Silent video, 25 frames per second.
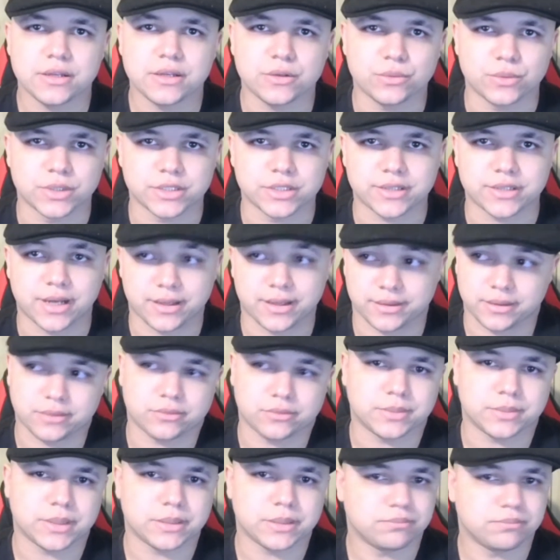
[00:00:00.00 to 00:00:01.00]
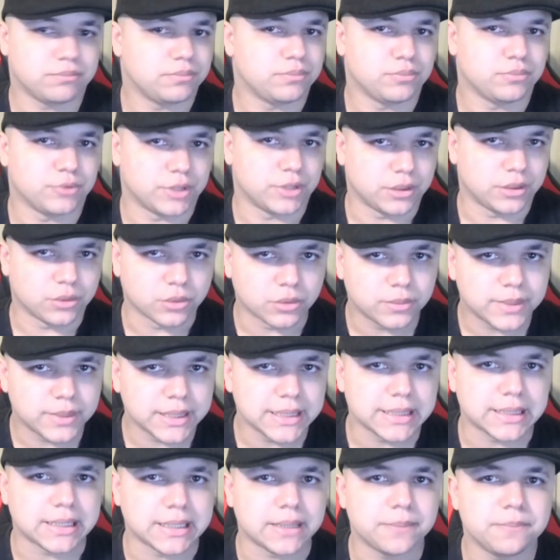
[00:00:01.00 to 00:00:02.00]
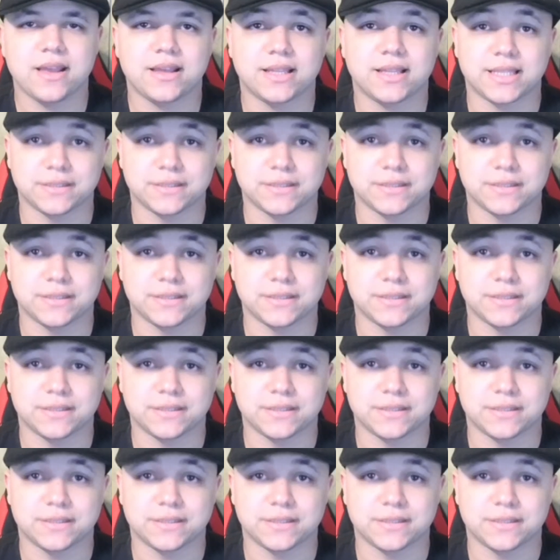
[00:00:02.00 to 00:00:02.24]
which I think would be a pretty cool ability.